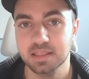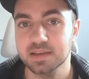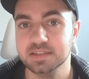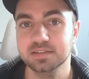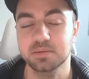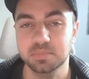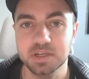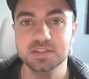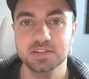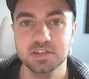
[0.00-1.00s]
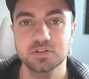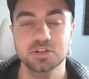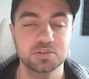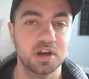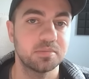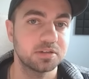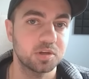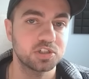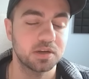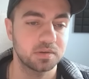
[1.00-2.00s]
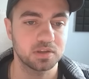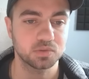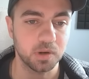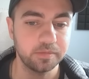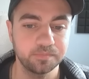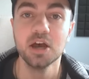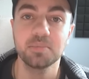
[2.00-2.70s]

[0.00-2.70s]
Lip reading: this, then please consider subscribing to my channel as well,